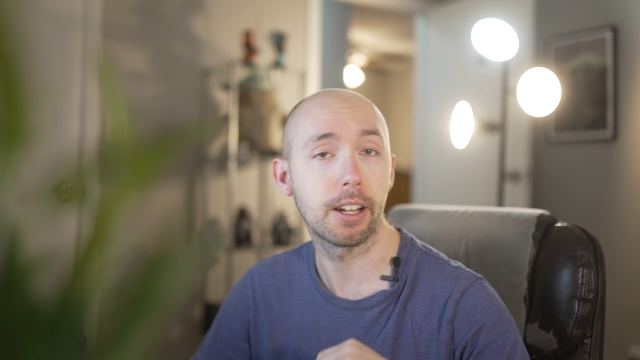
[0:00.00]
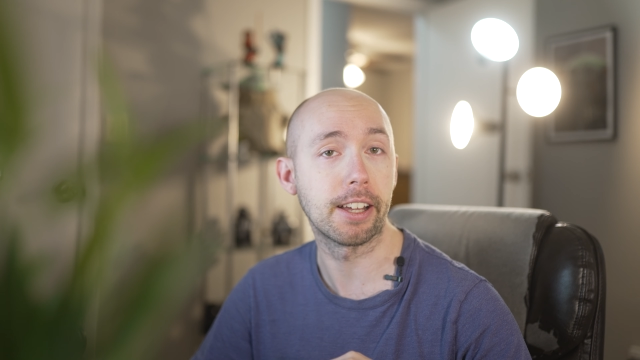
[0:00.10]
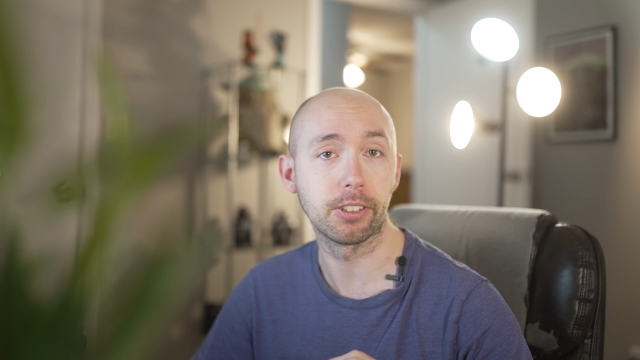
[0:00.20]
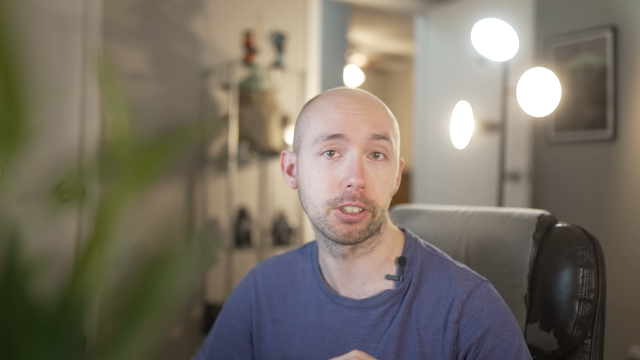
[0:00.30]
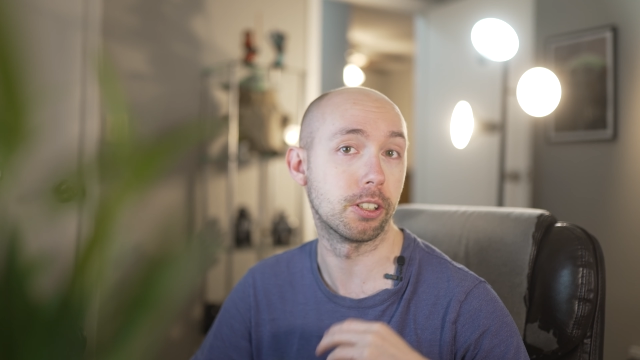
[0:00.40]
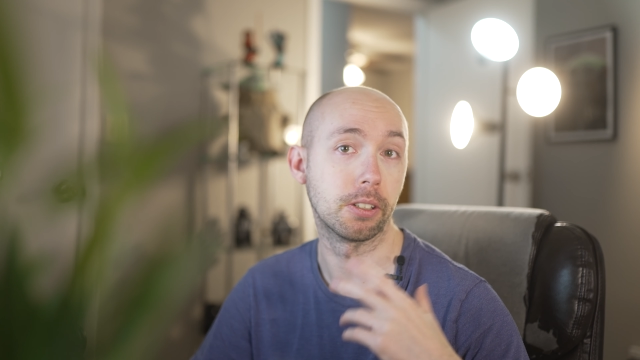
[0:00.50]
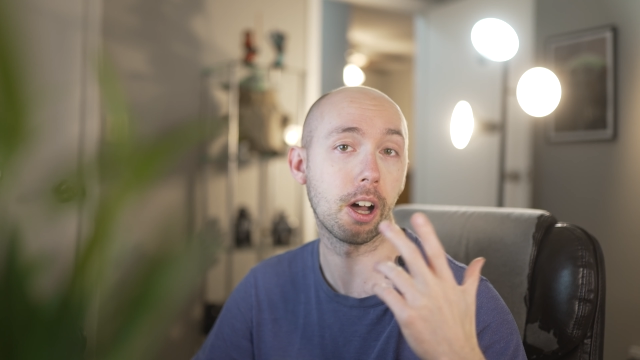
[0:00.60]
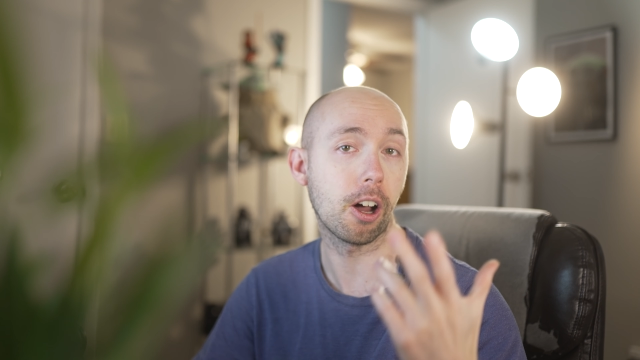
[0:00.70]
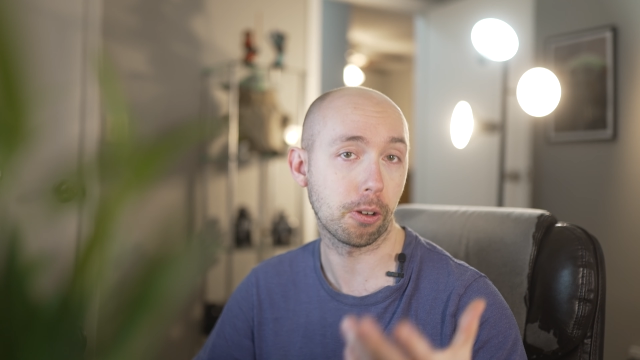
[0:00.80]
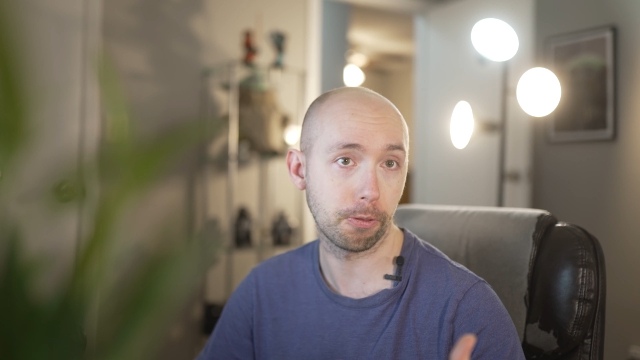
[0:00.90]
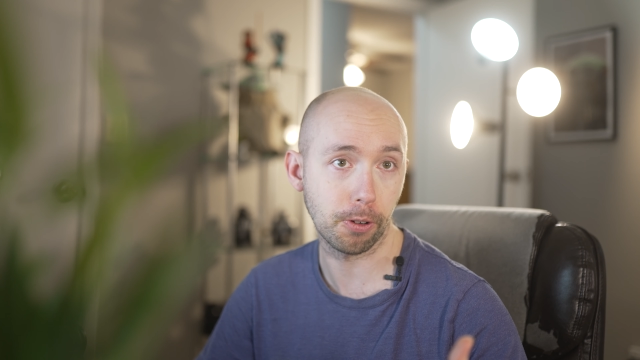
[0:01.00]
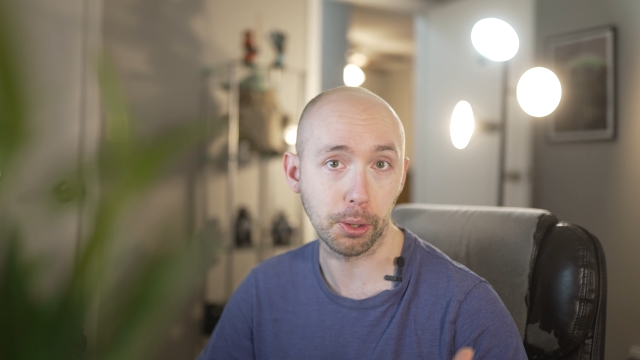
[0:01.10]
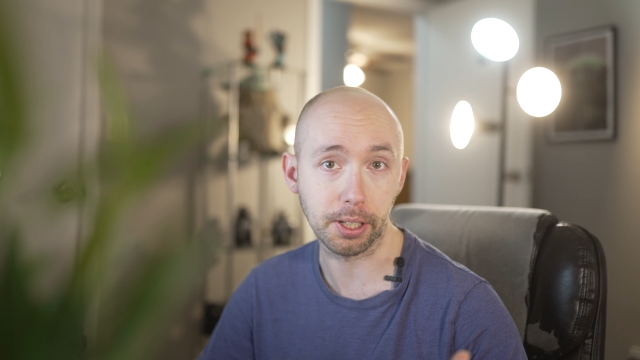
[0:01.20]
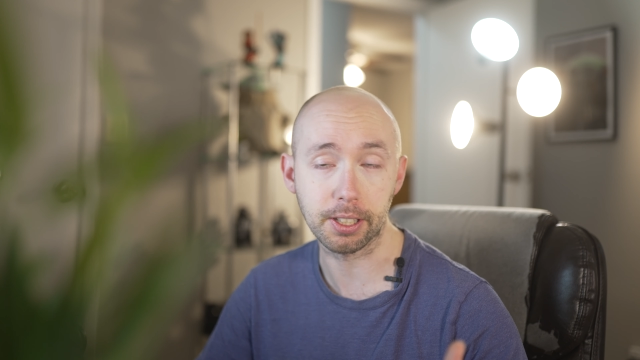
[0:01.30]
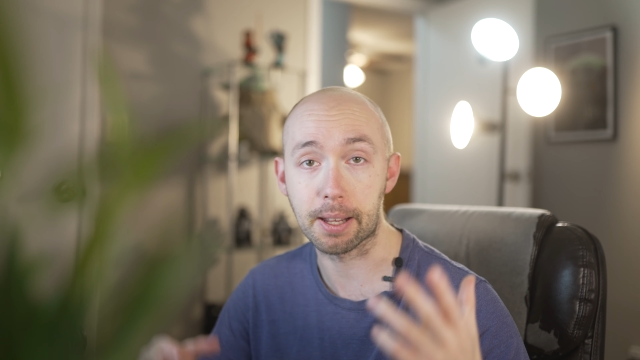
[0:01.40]
has good
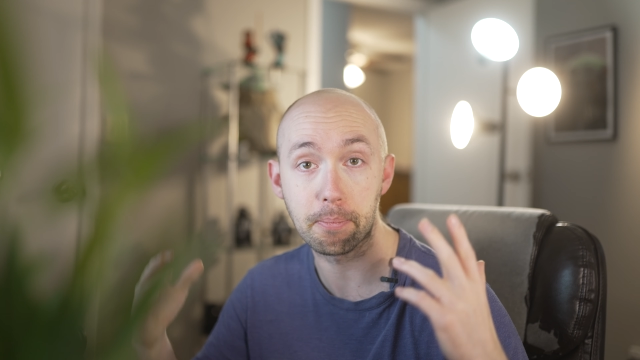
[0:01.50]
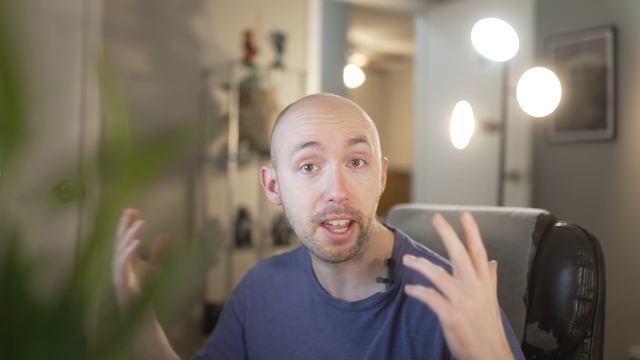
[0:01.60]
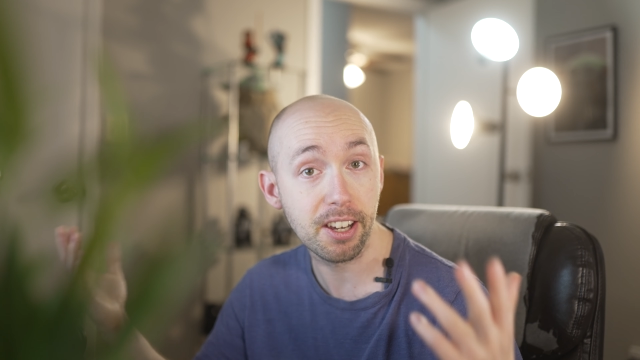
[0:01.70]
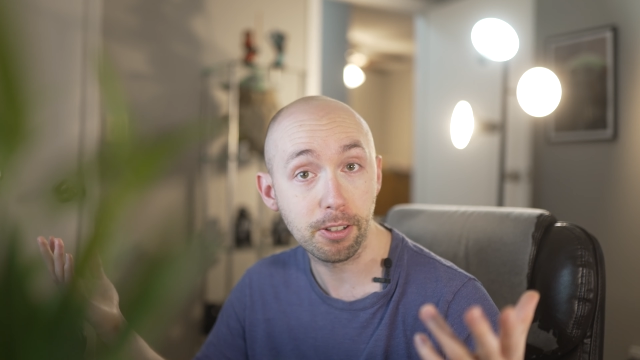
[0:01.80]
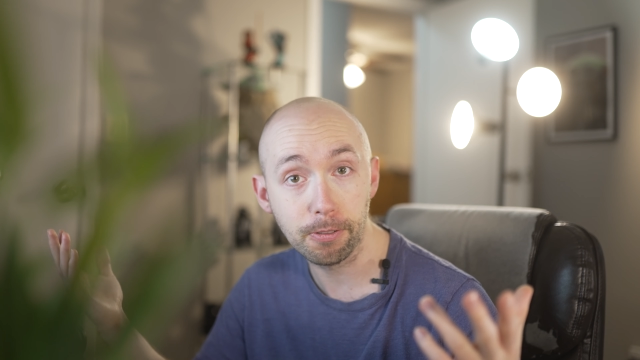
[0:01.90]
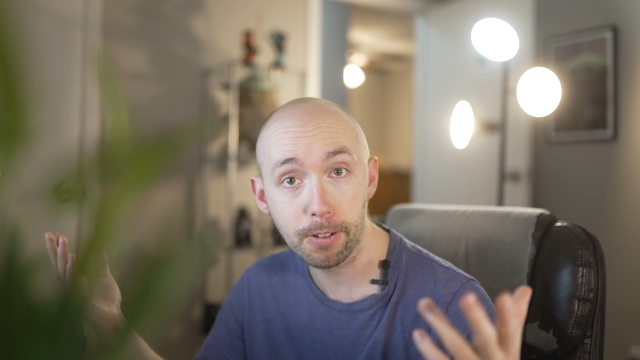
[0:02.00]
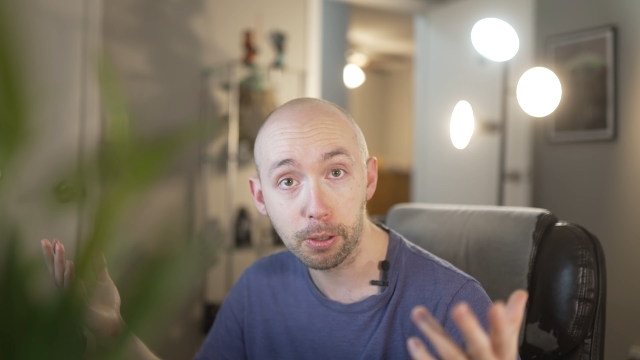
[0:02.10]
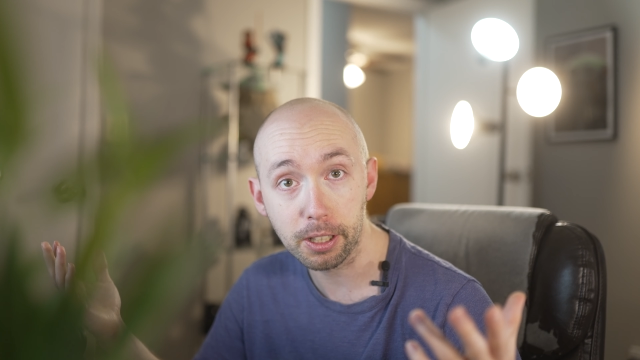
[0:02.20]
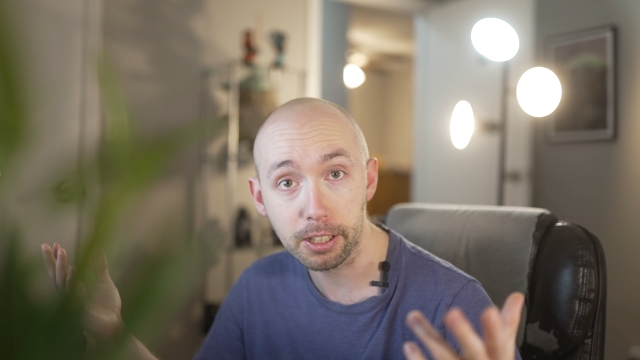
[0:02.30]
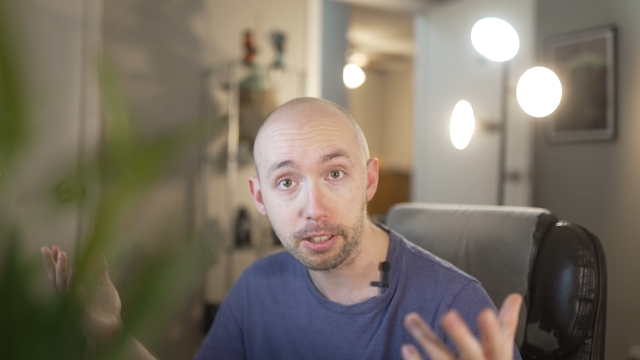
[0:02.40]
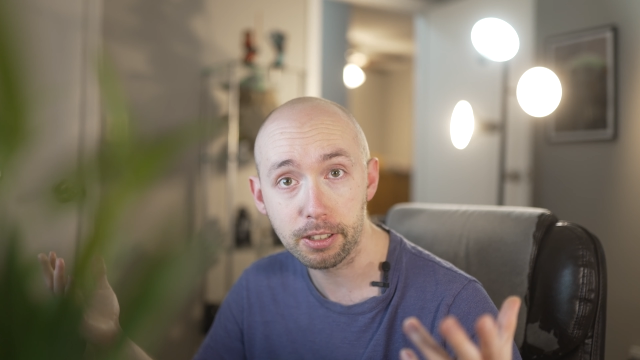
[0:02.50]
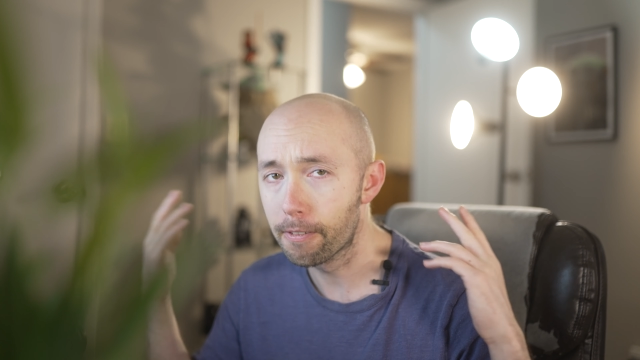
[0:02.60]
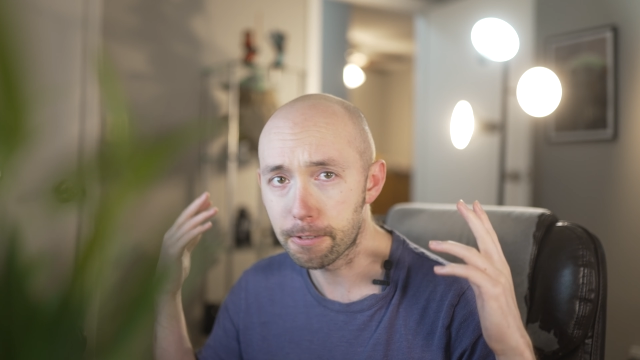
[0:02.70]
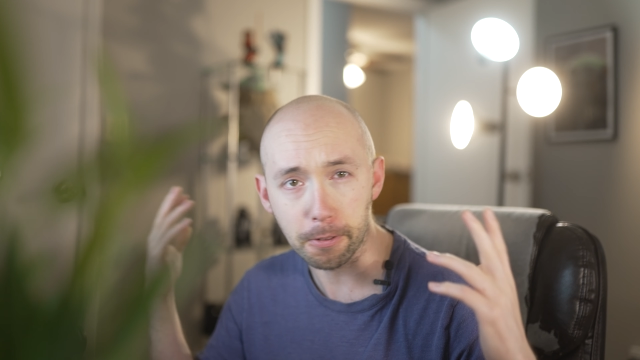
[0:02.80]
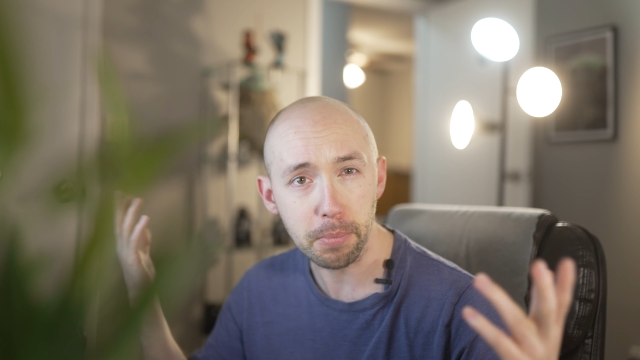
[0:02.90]
autofocus and manual focus,
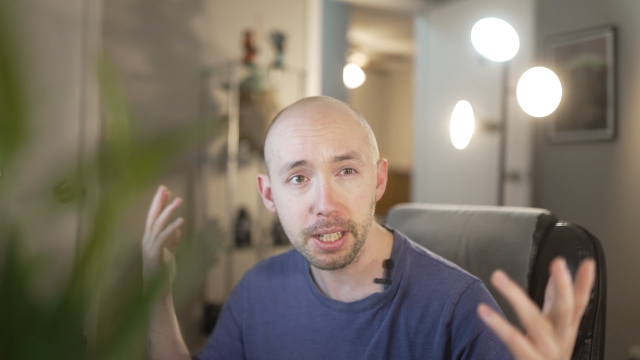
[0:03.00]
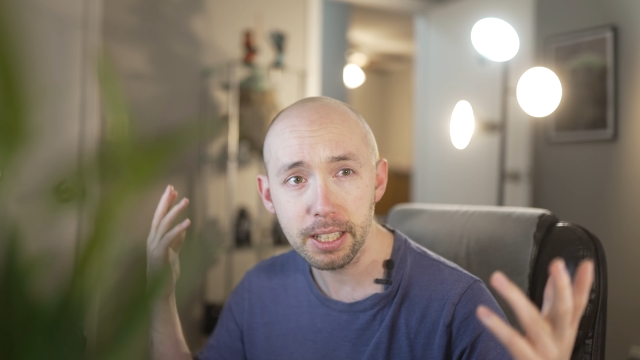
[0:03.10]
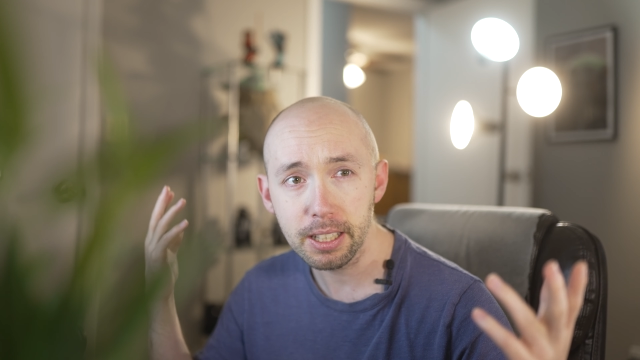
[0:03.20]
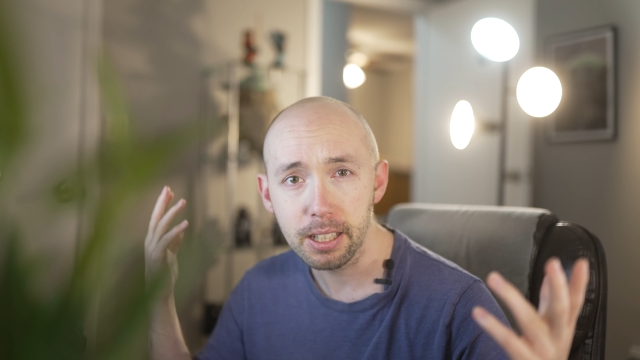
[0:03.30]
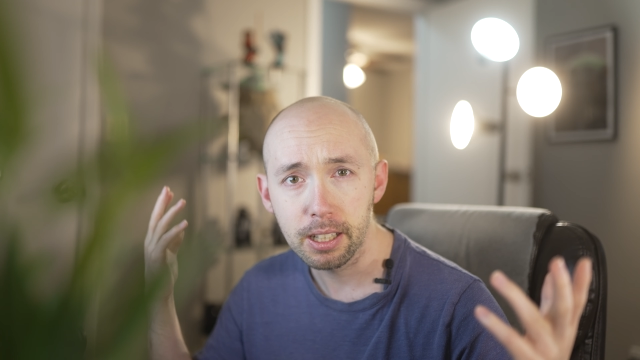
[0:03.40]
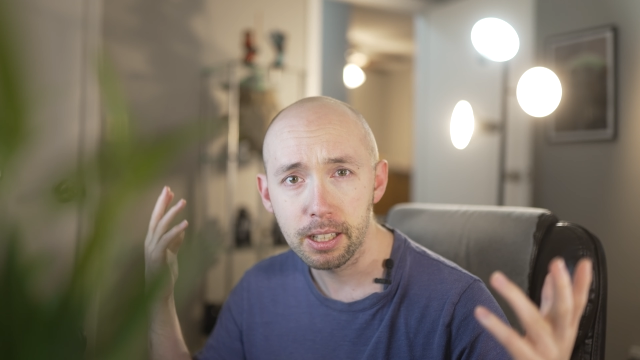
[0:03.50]
for me,